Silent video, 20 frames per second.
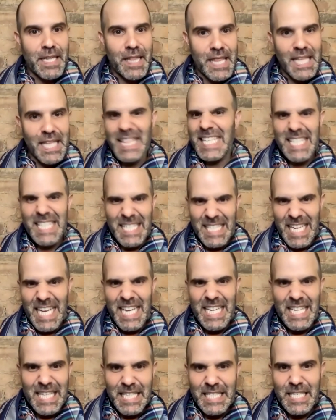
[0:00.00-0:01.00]
and think this is
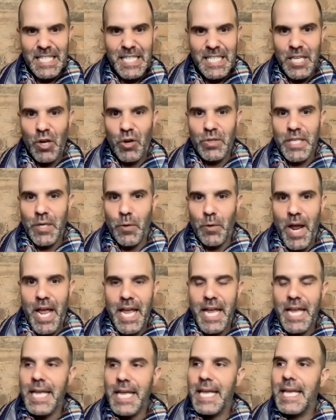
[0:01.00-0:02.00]
it and this is the only
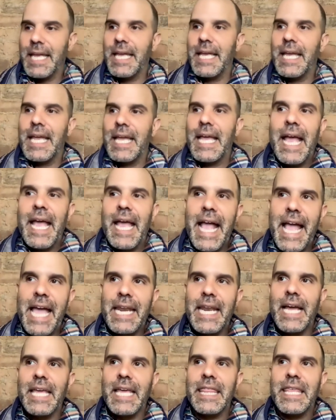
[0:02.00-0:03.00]
way.
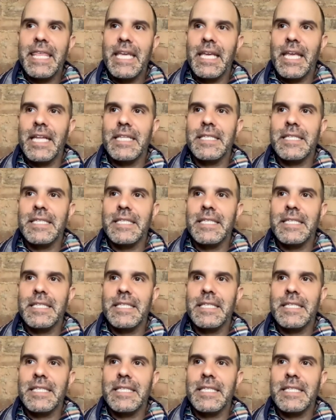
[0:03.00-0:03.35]
And I think